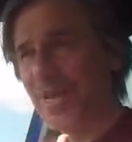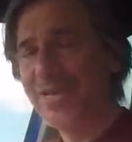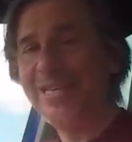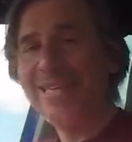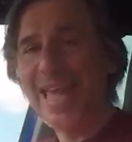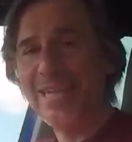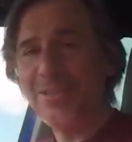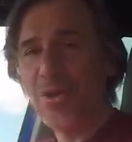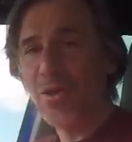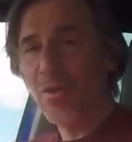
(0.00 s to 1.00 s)
an
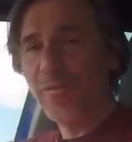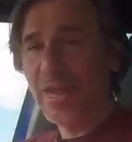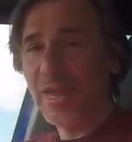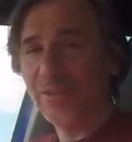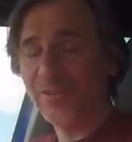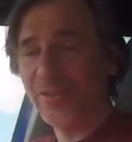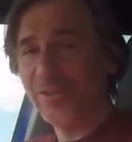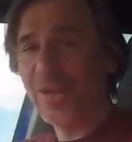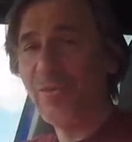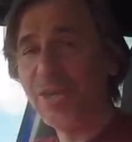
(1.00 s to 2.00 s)
indicator of its
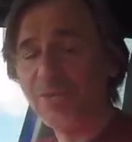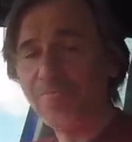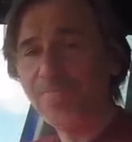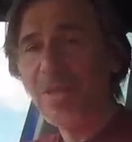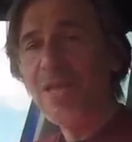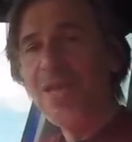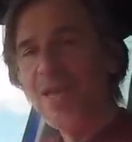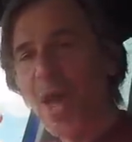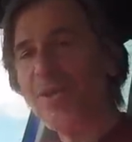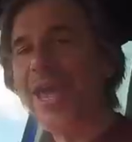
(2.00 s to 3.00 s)
acceleration.
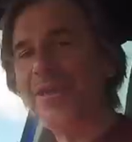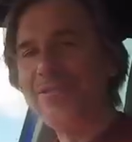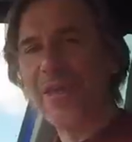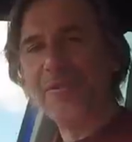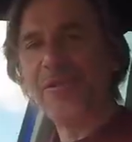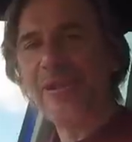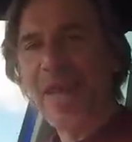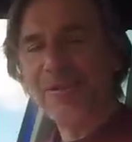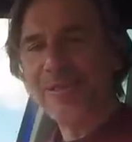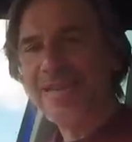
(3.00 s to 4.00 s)
Okay, that's the
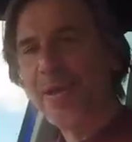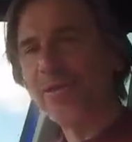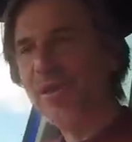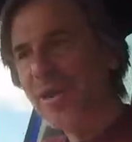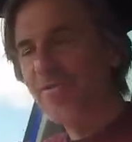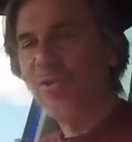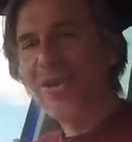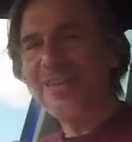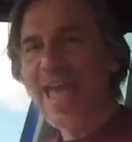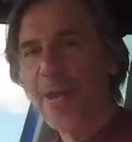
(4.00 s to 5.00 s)
stats. Now let's go and have a look
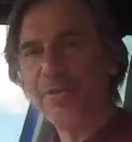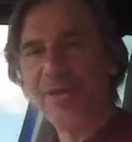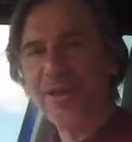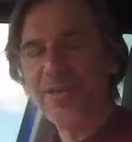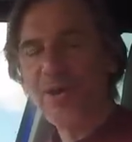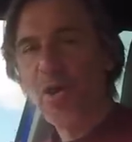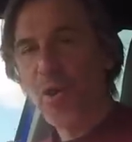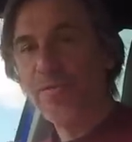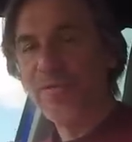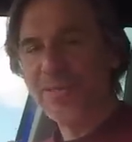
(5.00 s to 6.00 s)
at the outside
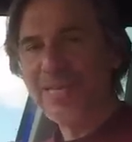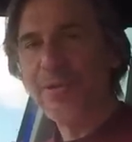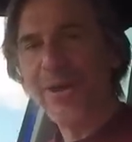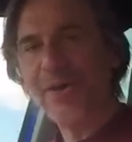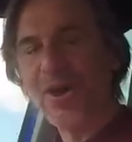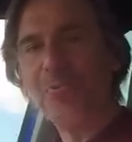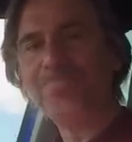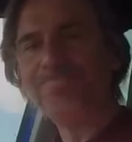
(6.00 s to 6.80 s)
of the Tiguan R.